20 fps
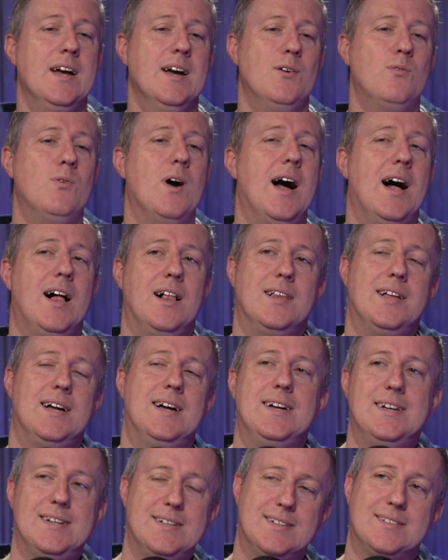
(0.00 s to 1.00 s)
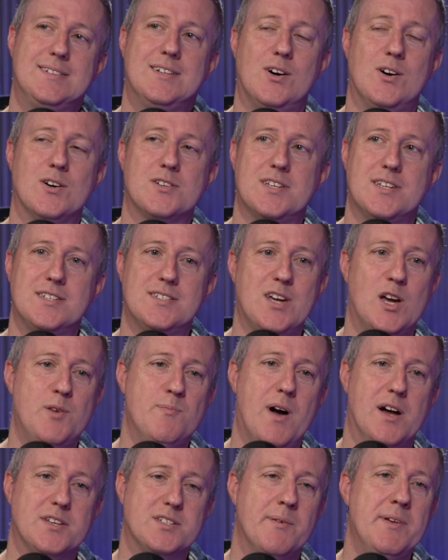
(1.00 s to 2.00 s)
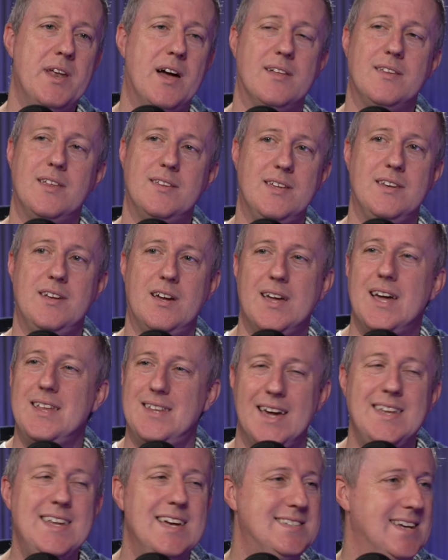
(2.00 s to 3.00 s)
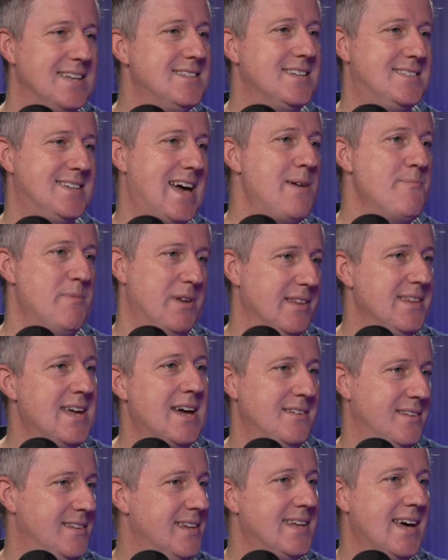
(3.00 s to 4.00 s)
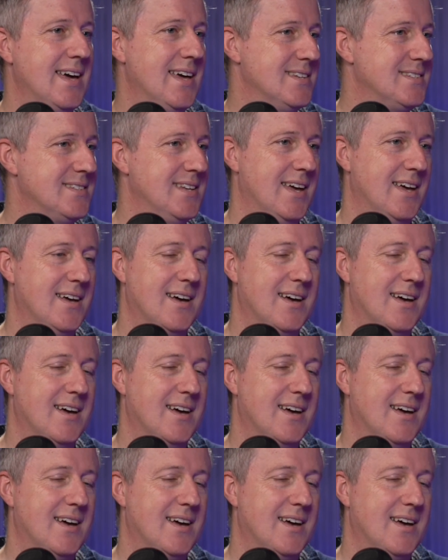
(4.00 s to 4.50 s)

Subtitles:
Well, gosh, there's so much. I mean, it is entertainment at the end of the day, isn't it?